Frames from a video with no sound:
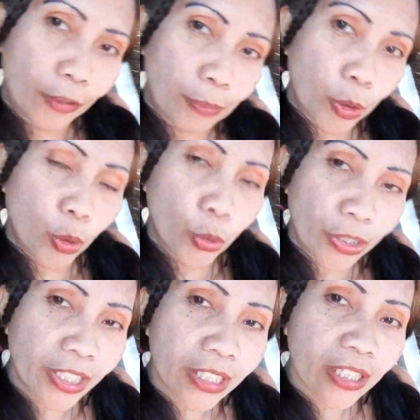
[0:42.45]
the
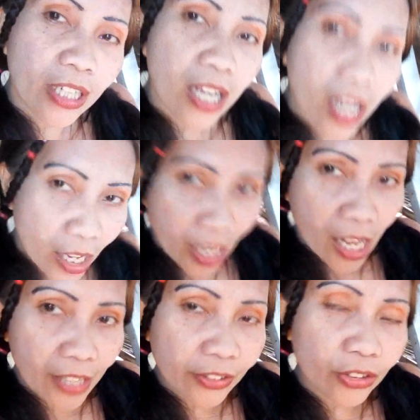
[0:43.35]
poor.
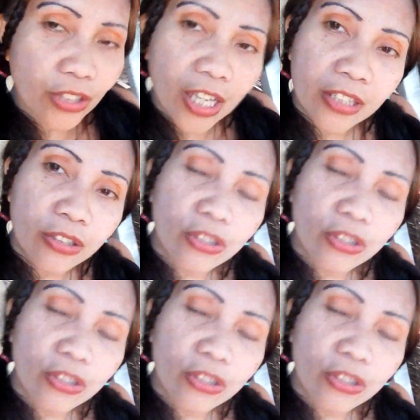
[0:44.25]
And then